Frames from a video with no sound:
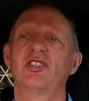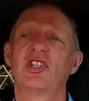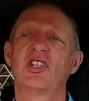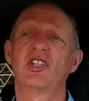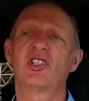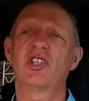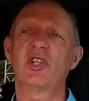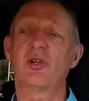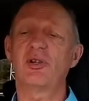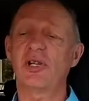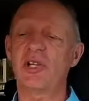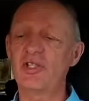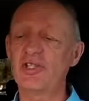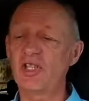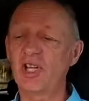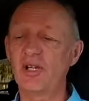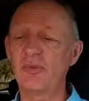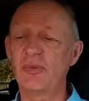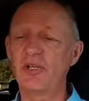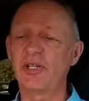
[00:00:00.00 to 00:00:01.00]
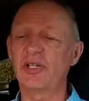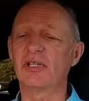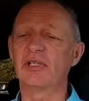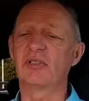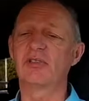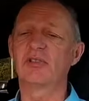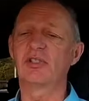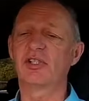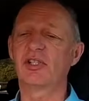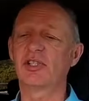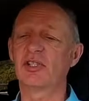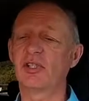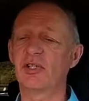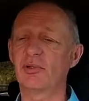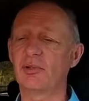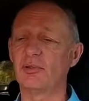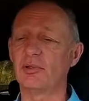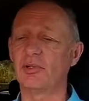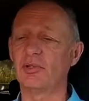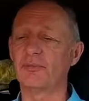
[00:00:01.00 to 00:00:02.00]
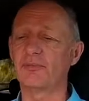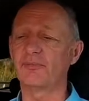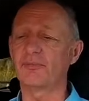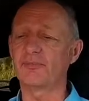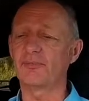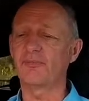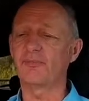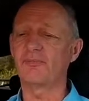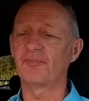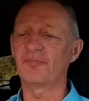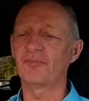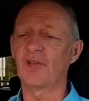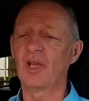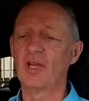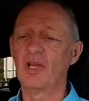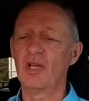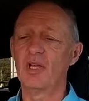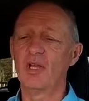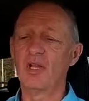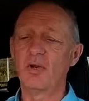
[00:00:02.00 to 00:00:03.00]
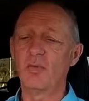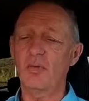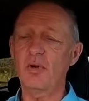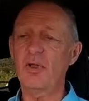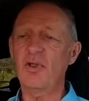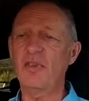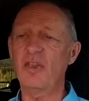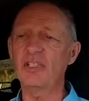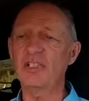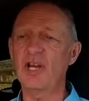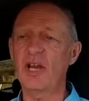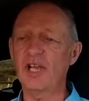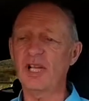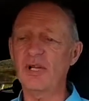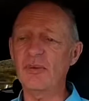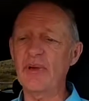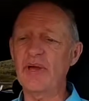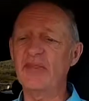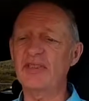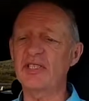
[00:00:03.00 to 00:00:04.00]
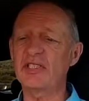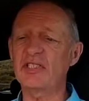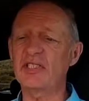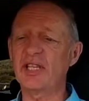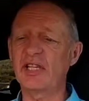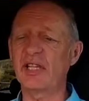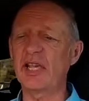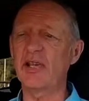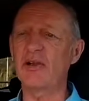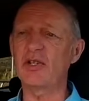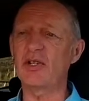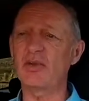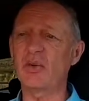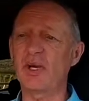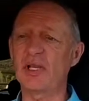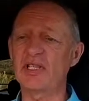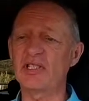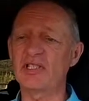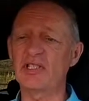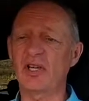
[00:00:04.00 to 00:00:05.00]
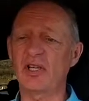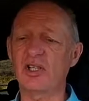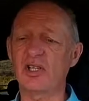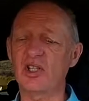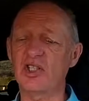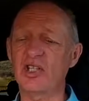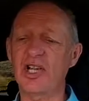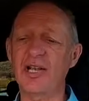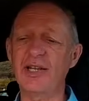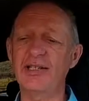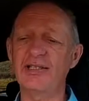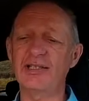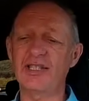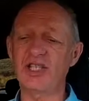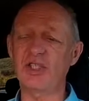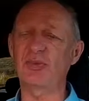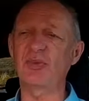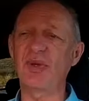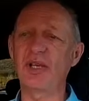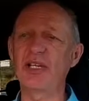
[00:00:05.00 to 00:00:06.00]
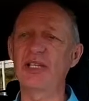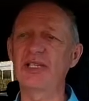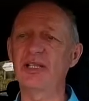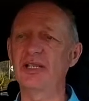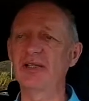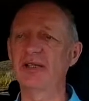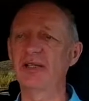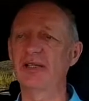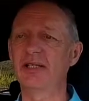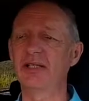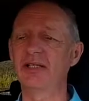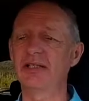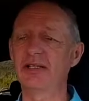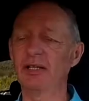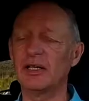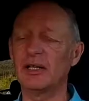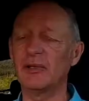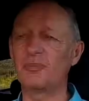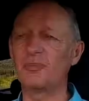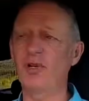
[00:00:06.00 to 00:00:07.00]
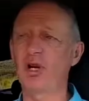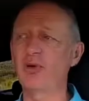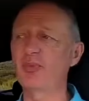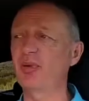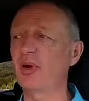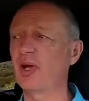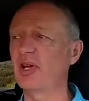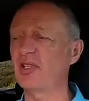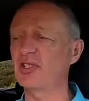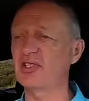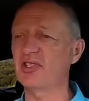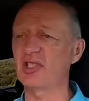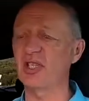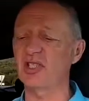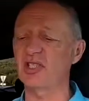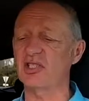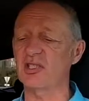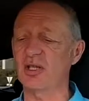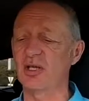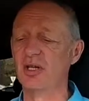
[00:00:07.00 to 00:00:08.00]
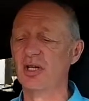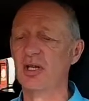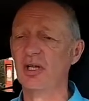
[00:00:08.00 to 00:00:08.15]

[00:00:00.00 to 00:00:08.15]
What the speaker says: She's talking to me. Cool. One of the things I like about this thing here as well is that I can change the speed in the Pro Pilot Assist